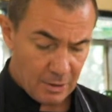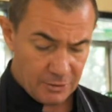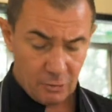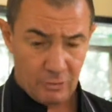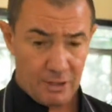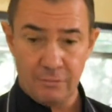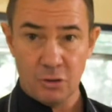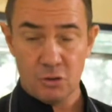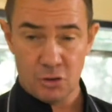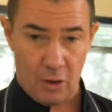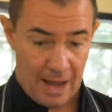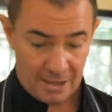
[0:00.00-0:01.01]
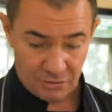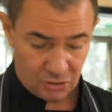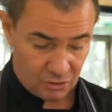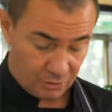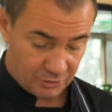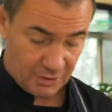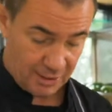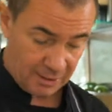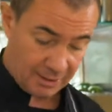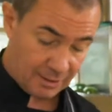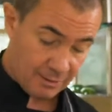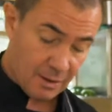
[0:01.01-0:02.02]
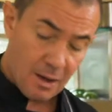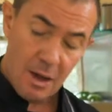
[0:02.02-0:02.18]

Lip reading: you can even use your hands as long as they're clean.